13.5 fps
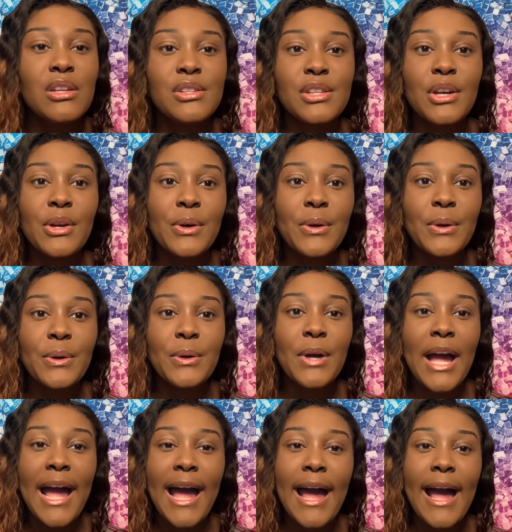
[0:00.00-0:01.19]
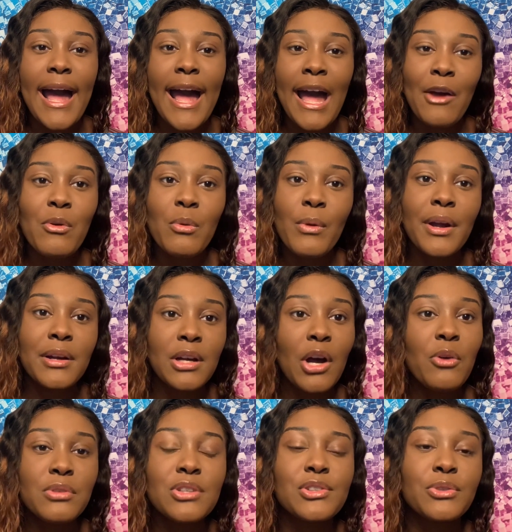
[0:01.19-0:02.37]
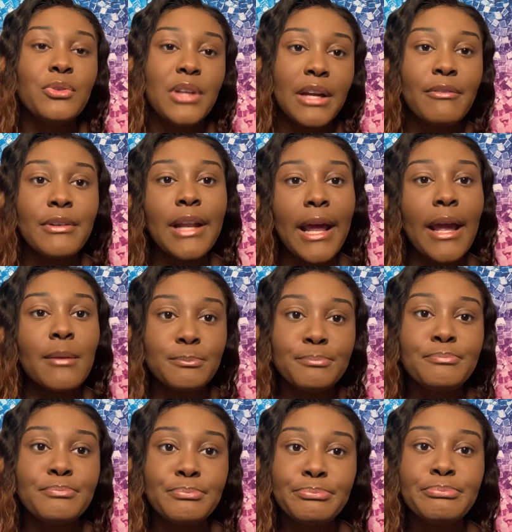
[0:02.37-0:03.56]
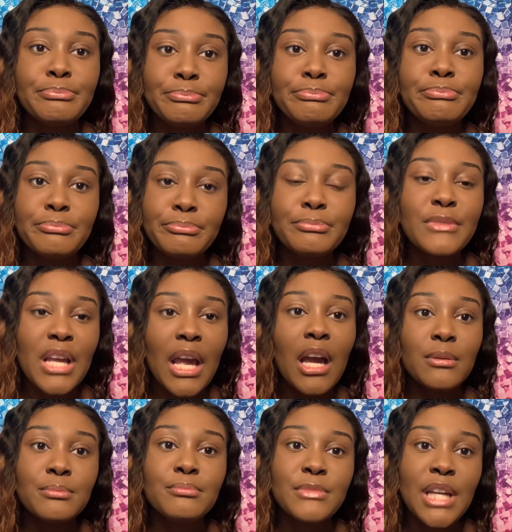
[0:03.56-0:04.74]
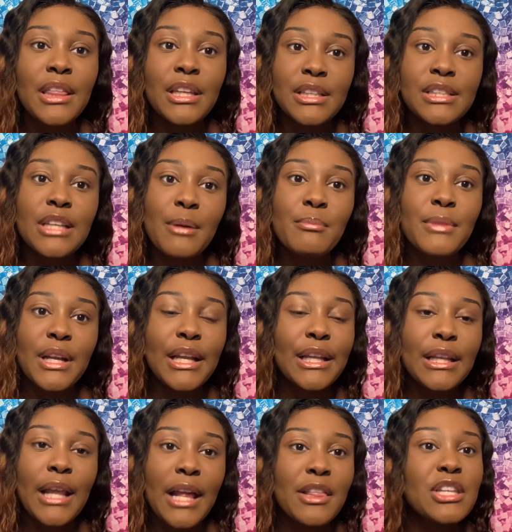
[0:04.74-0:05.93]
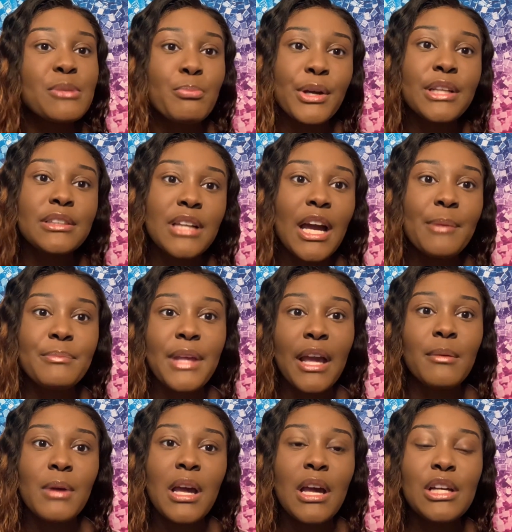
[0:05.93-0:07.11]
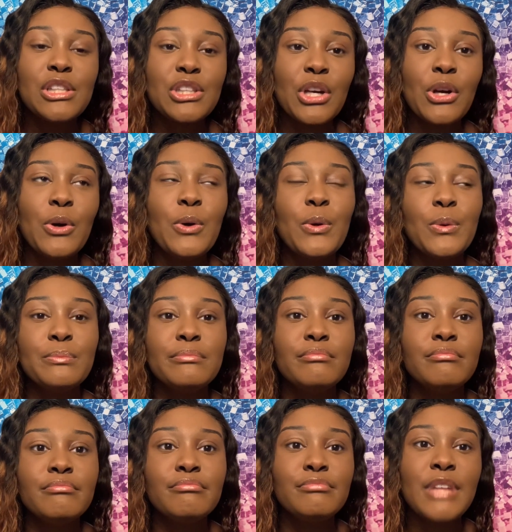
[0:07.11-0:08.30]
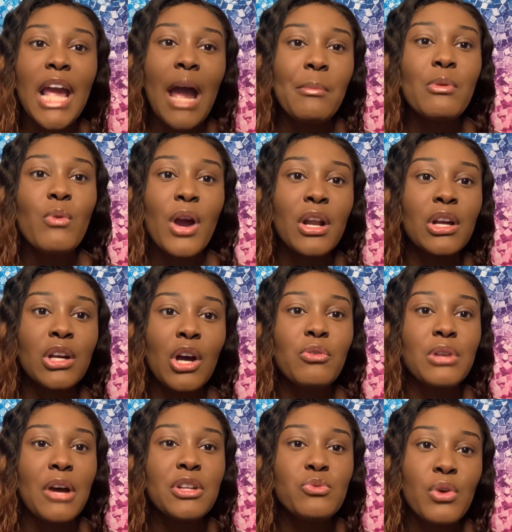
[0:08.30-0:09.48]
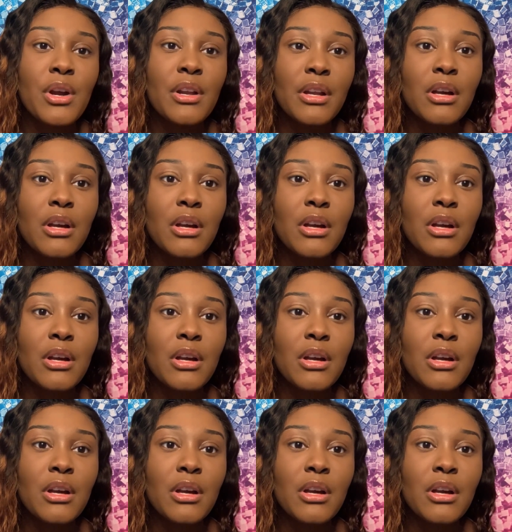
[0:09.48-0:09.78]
So I would wear a coat to school every day. Yeah, in the summer, like the springtime. Yeah, so yeah, I'd be wearing a coat. I was wearing a